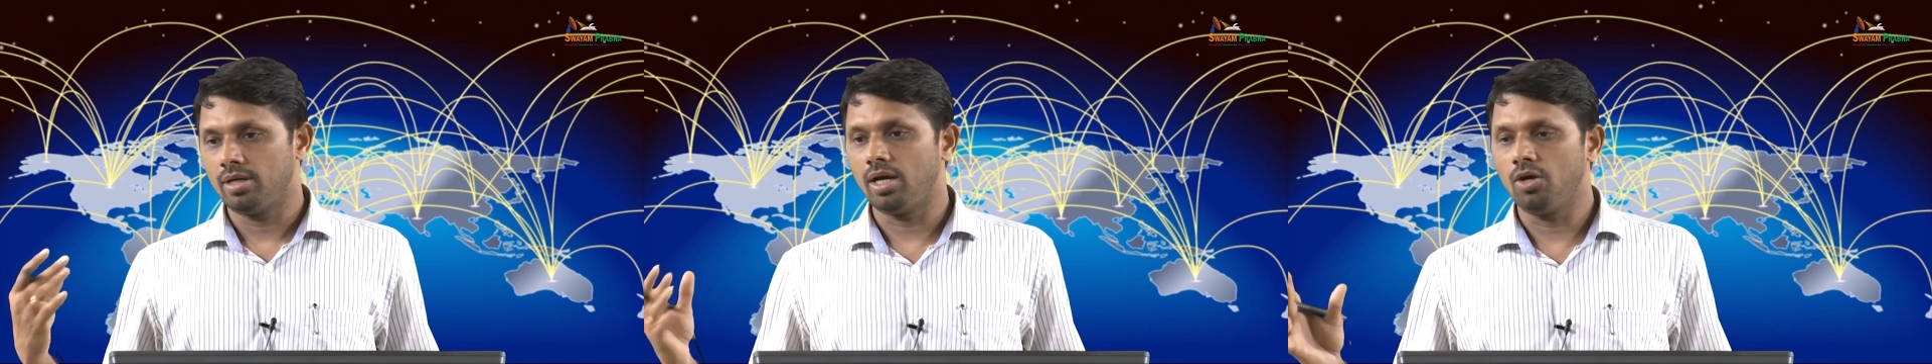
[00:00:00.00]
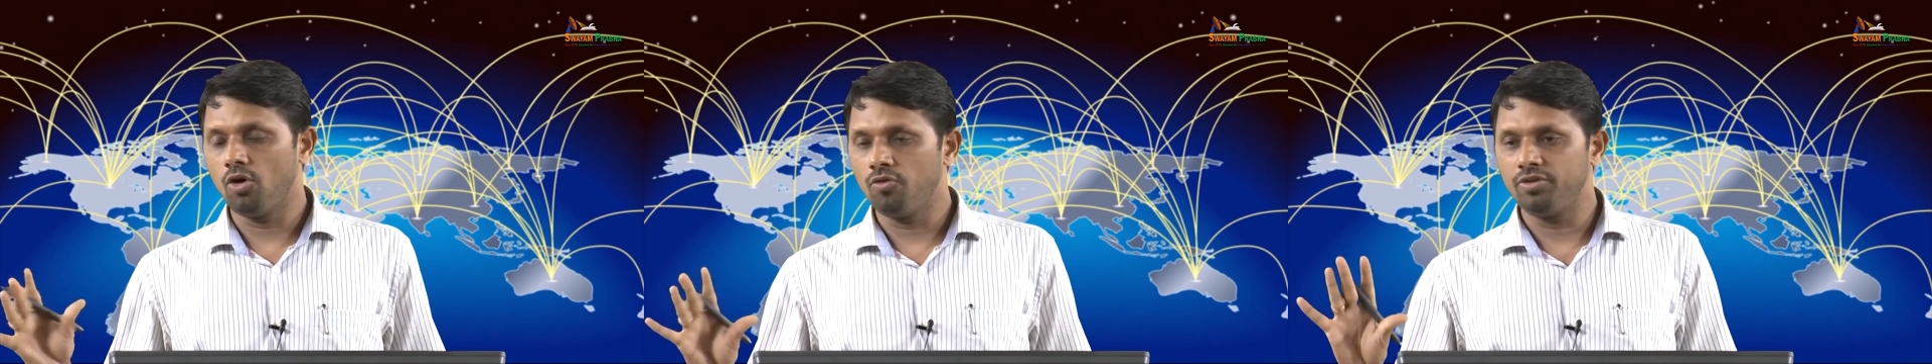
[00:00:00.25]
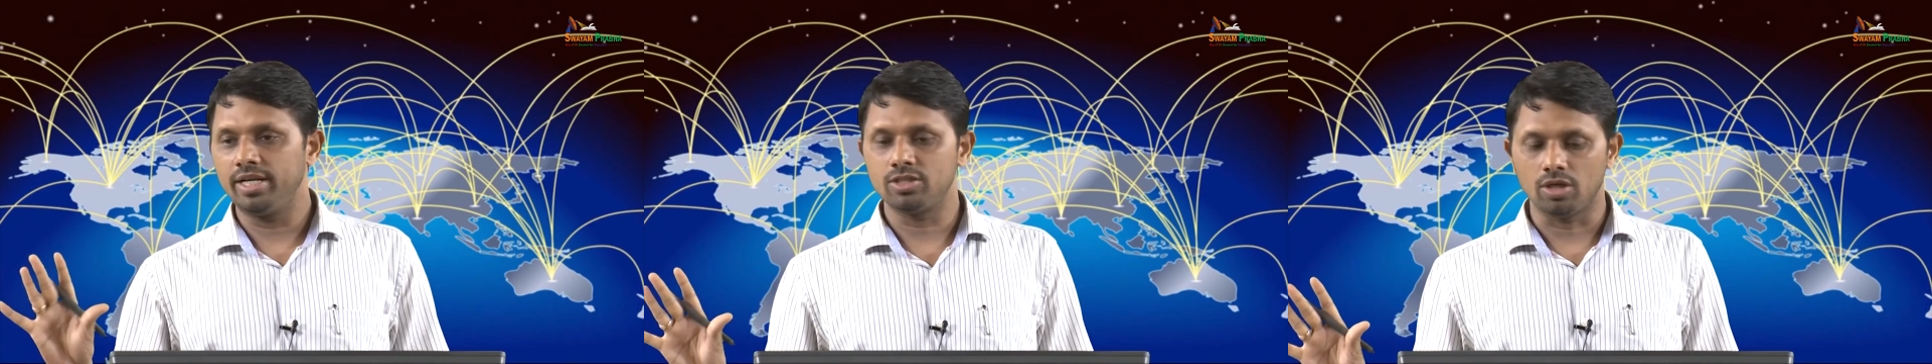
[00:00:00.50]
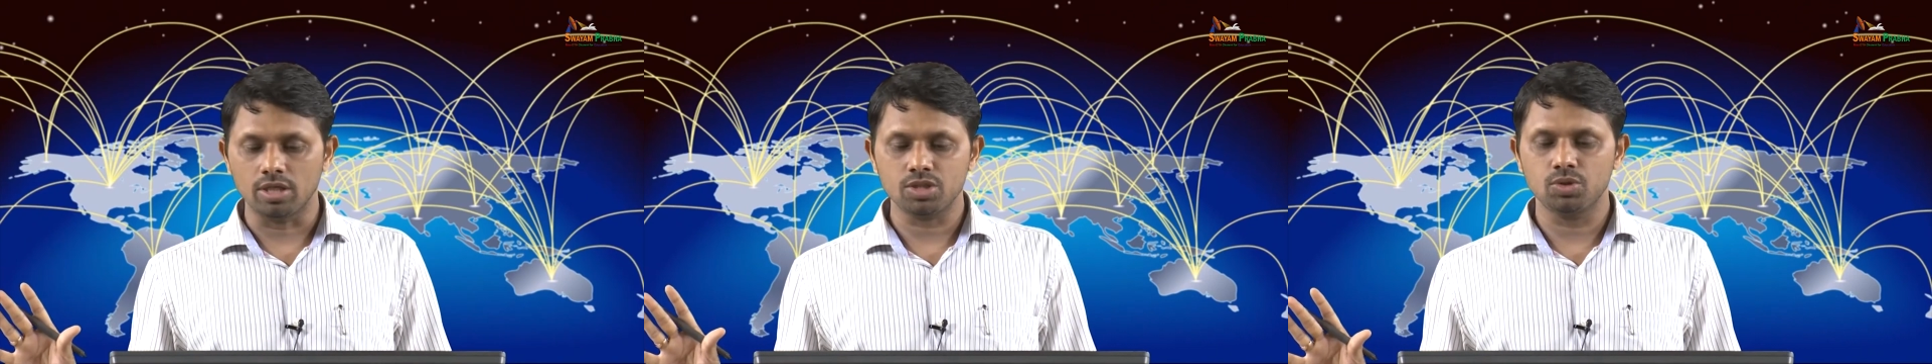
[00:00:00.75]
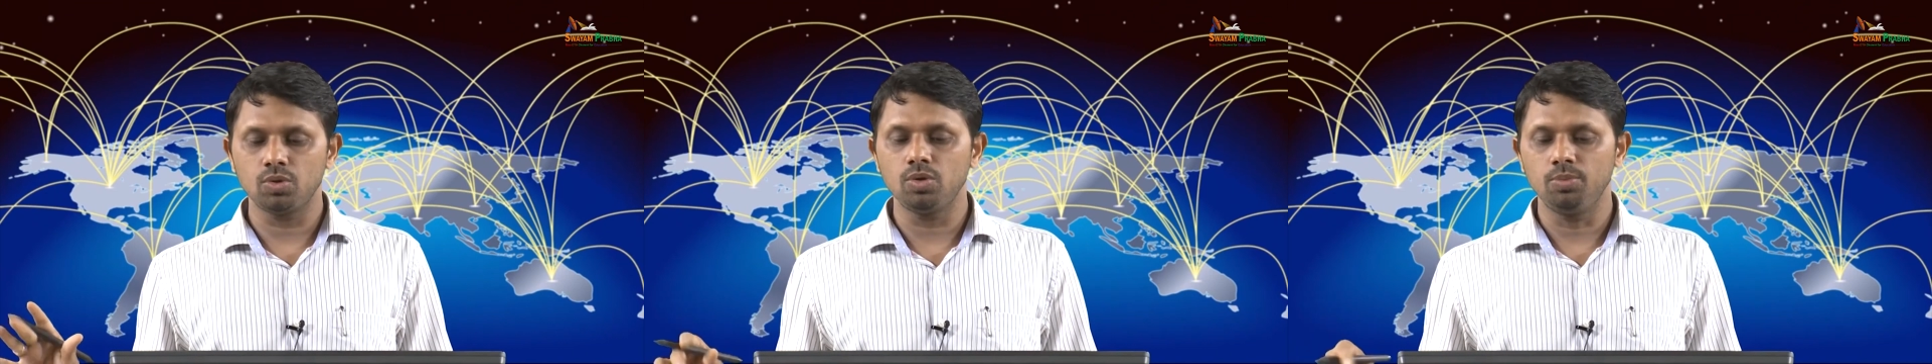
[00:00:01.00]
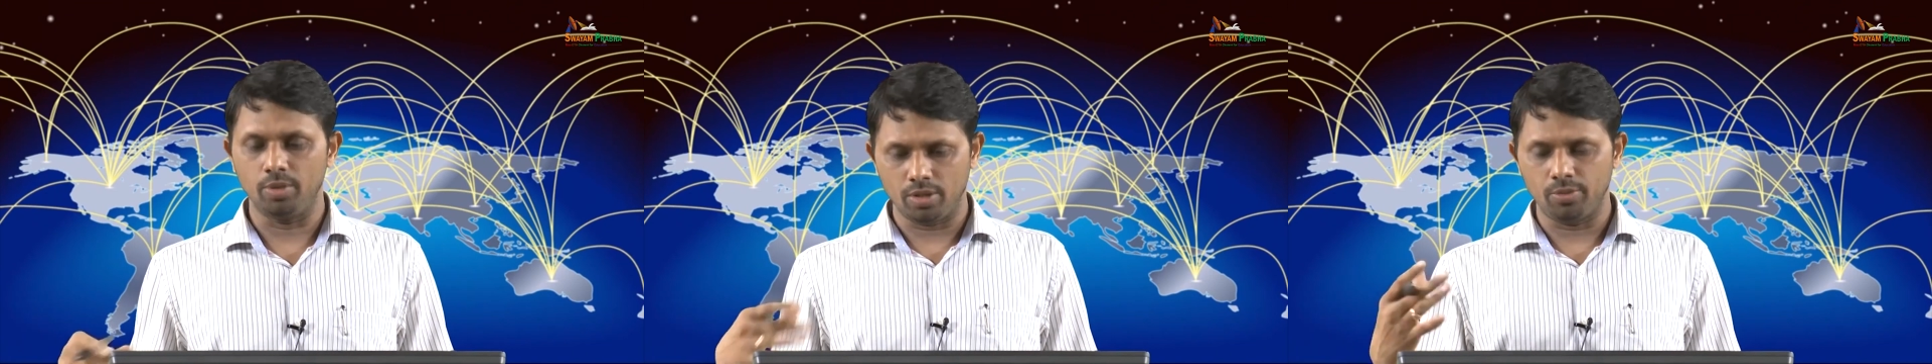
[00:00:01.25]
I hope it is
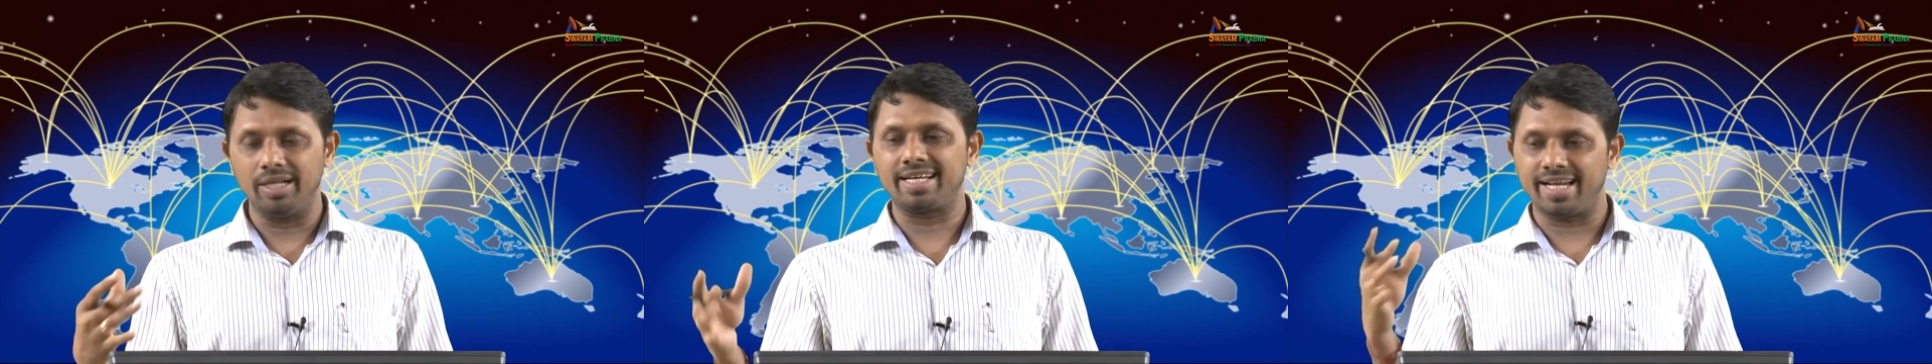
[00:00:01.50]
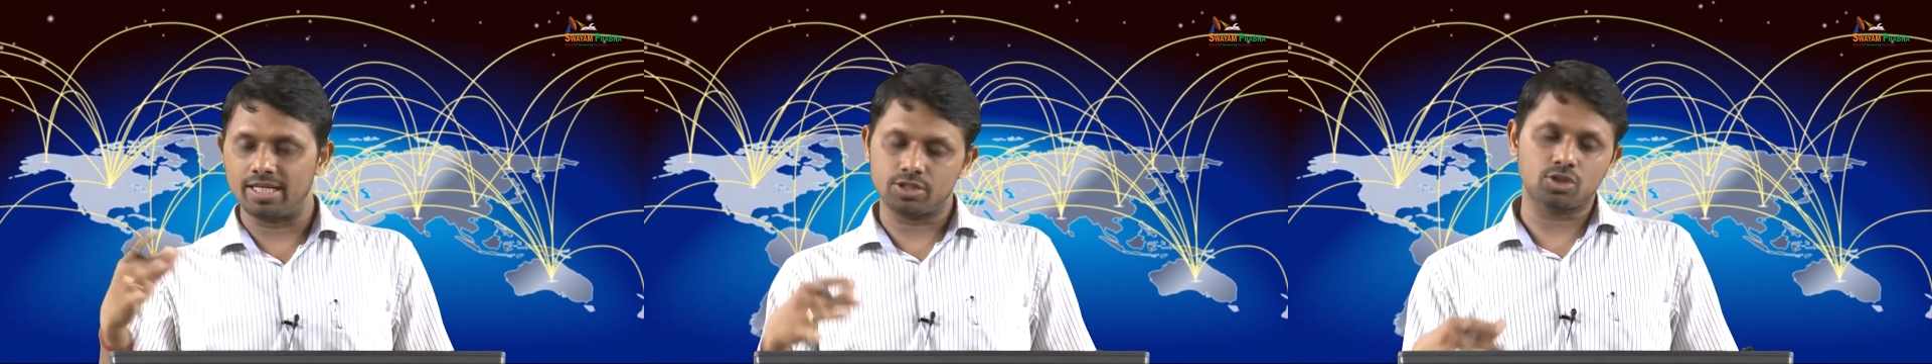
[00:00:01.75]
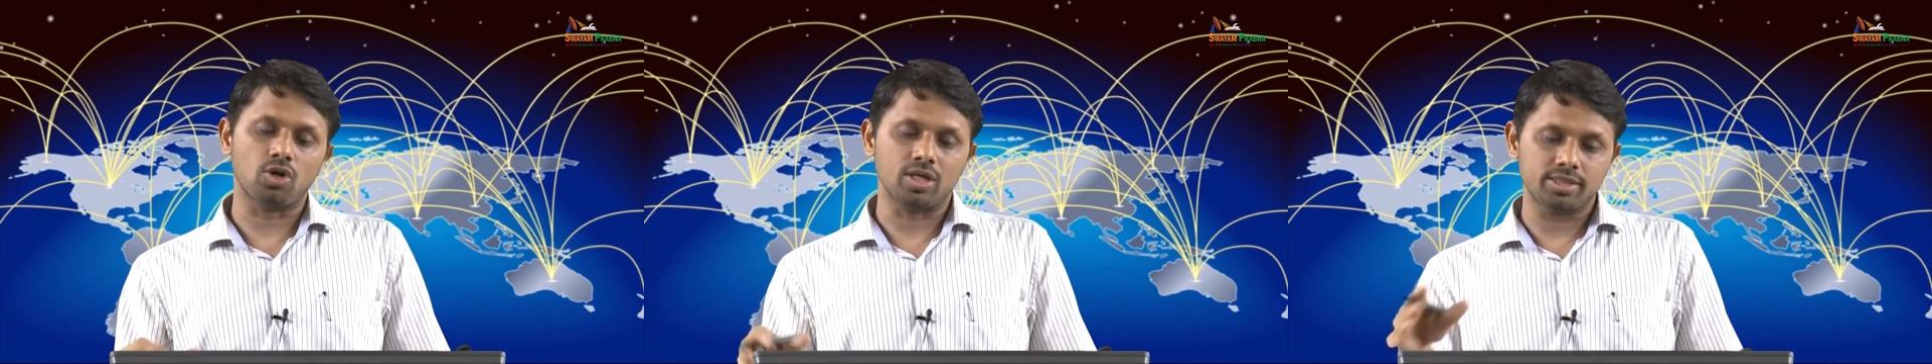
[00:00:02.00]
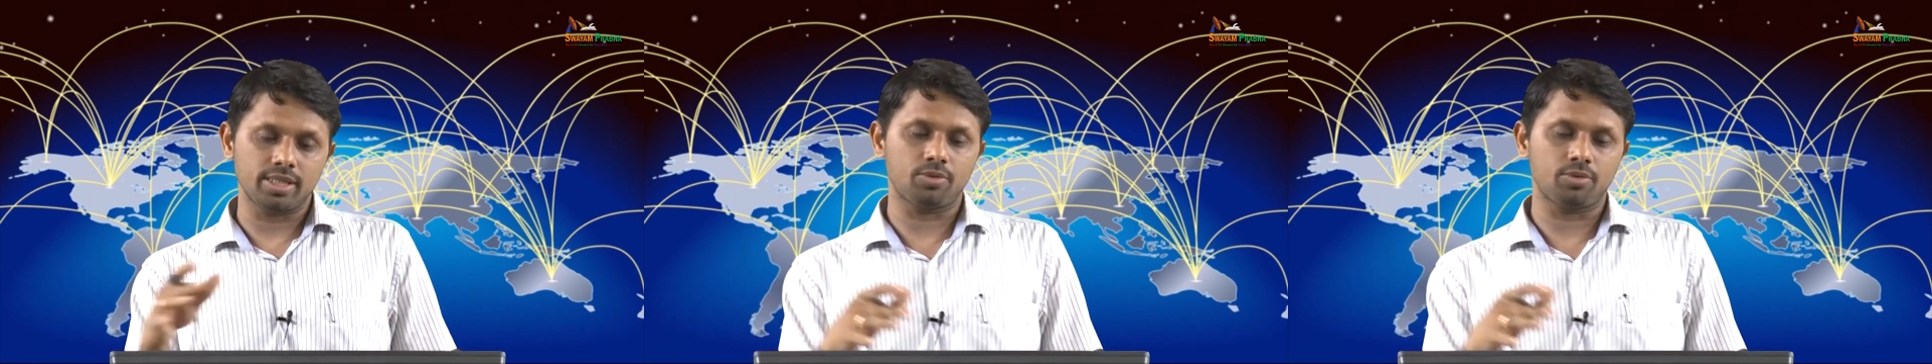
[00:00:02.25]
understood, but we will cross